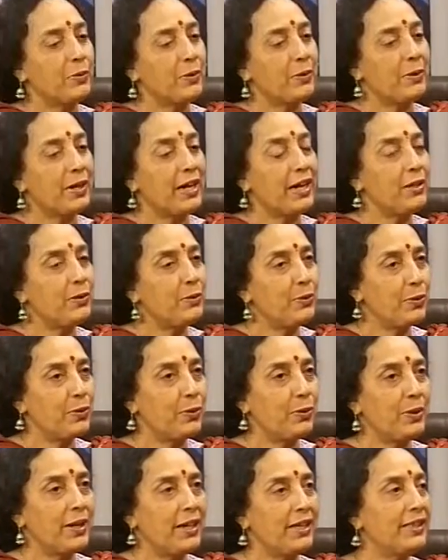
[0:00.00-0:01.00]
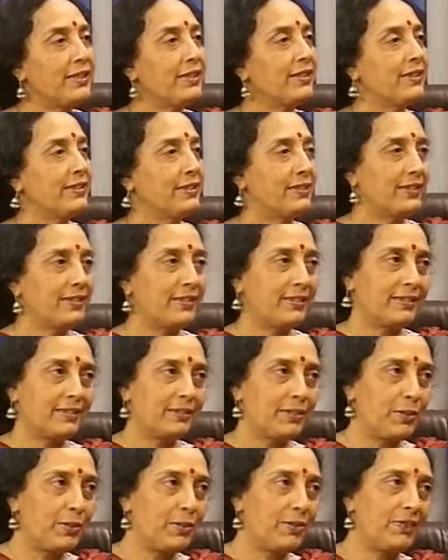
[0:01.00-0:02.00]
I know other
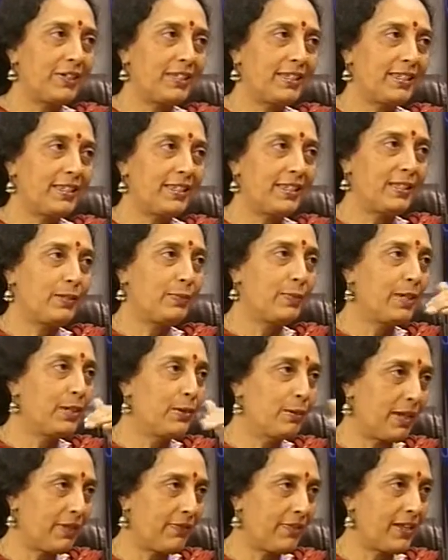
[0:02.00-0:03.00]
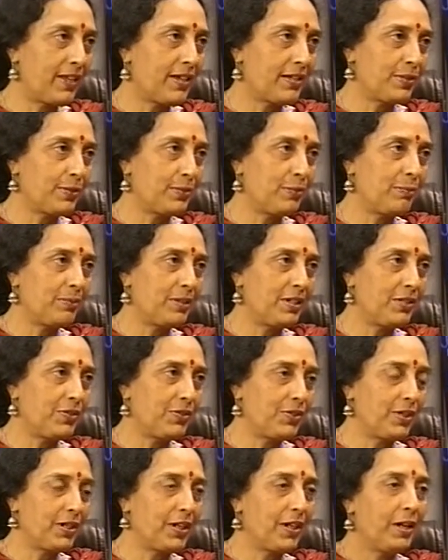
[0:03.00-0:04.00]
universities where you have classroom
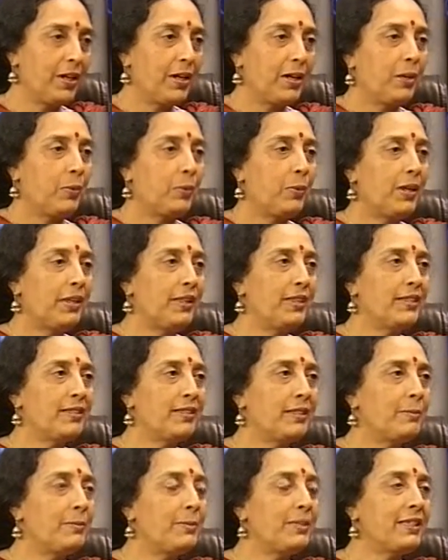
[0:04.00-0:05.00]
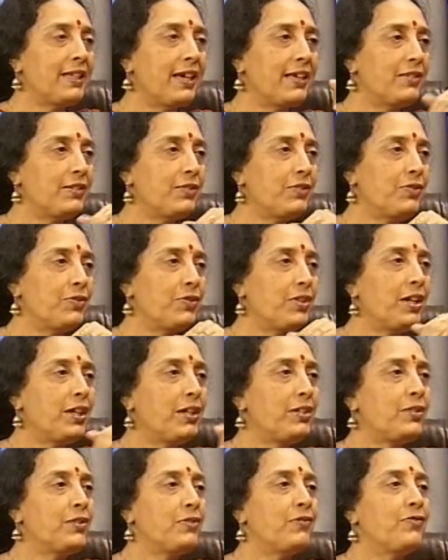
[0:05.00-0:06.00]
teaching, where the syllabus hasn't
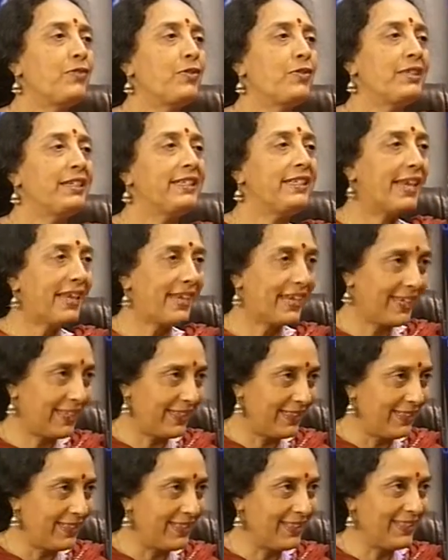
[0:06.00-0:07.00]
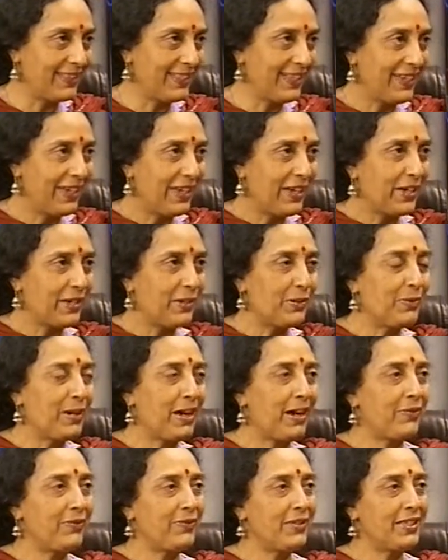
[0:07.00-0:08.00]
changed for decades. You
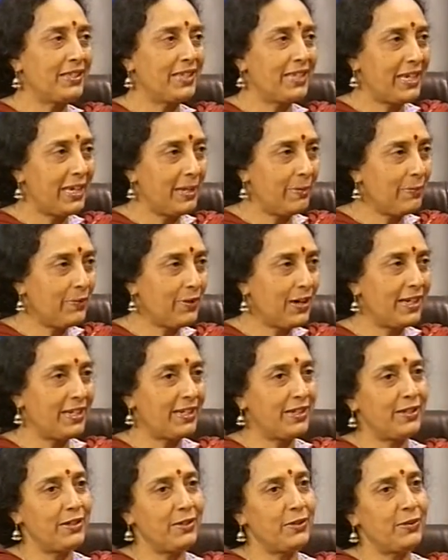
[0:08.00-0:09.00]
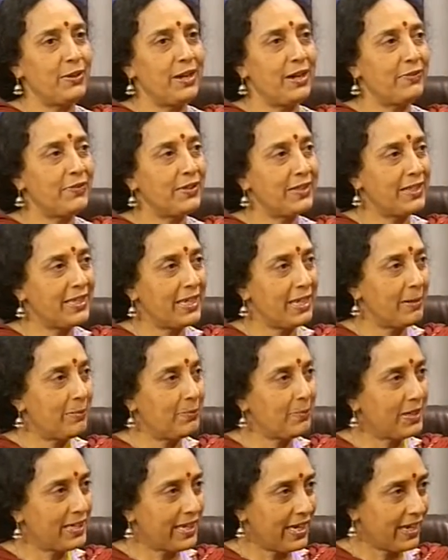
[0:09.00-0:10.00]
have the same writers, you have the
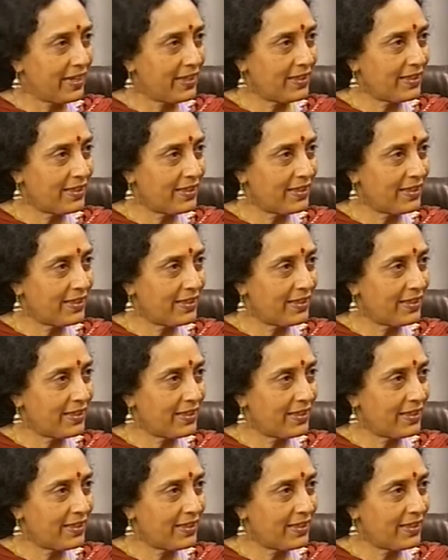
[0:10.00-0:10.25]
same texts.